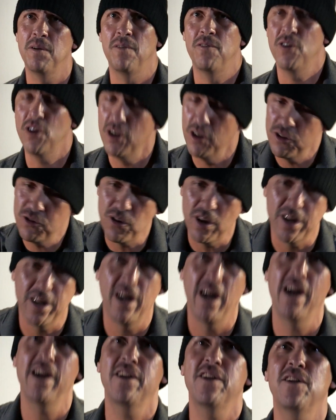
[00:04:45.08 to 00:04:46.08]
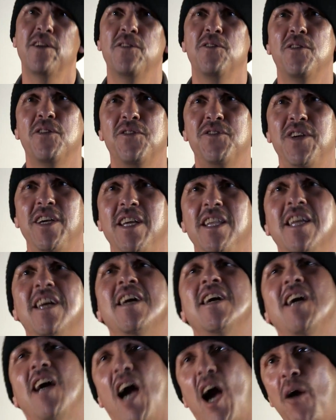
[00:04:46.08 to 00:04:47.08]
If you're gonna try to hide it under the seat,
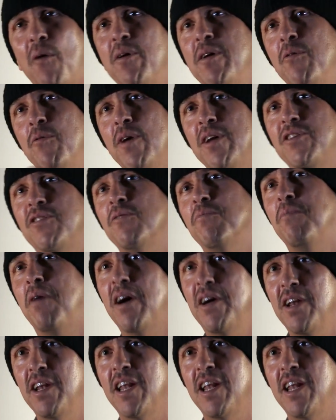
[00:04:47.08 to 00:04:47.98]
I already read your body